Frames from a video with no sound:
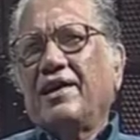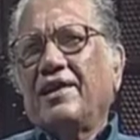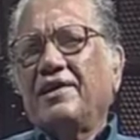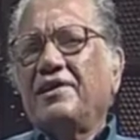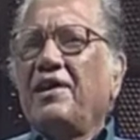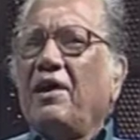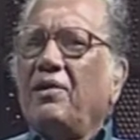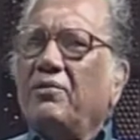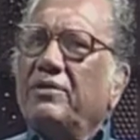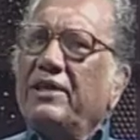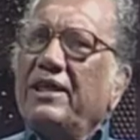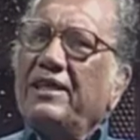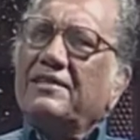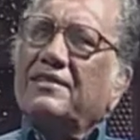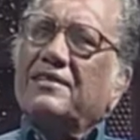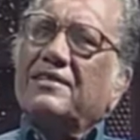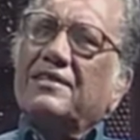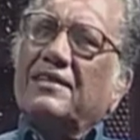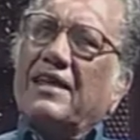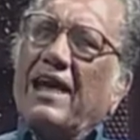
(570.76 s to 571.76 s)
Now
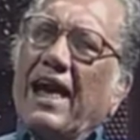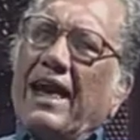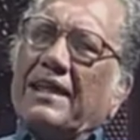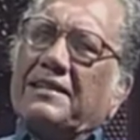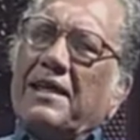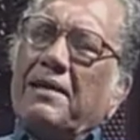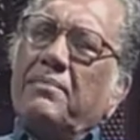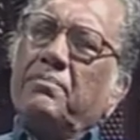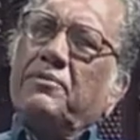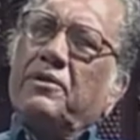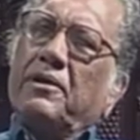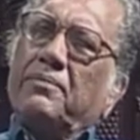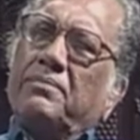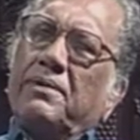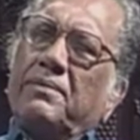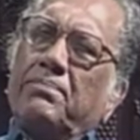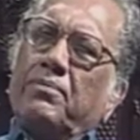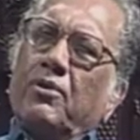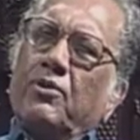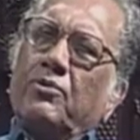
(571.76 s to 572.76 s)
this attempt of
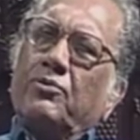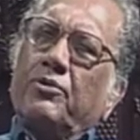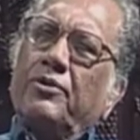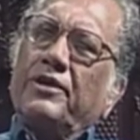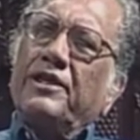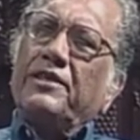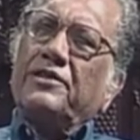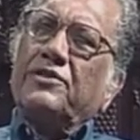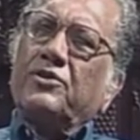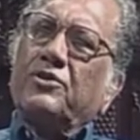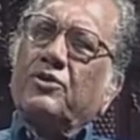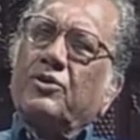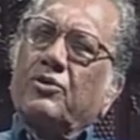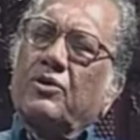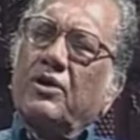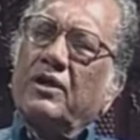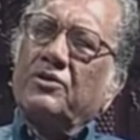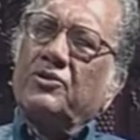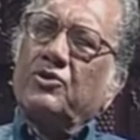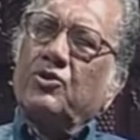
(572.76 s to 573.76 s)
the Portuguese to
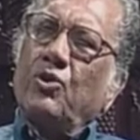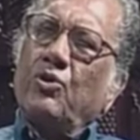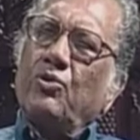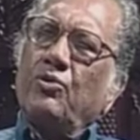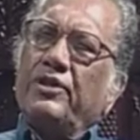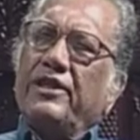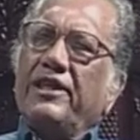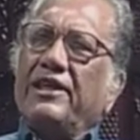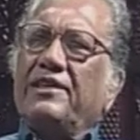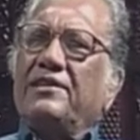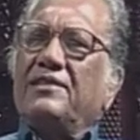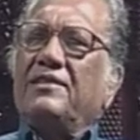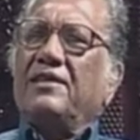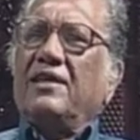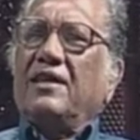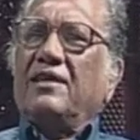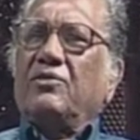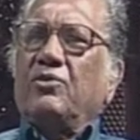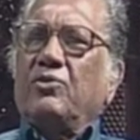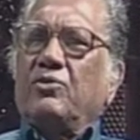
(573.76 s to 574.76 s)
control the
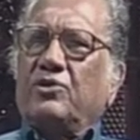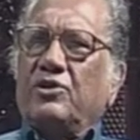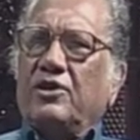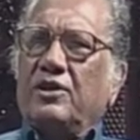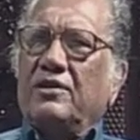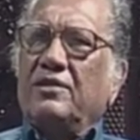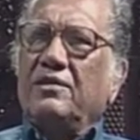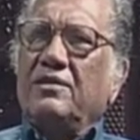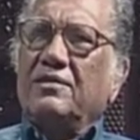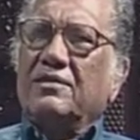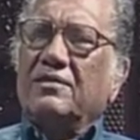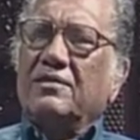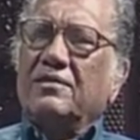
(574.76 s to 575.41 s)
Indian Ocean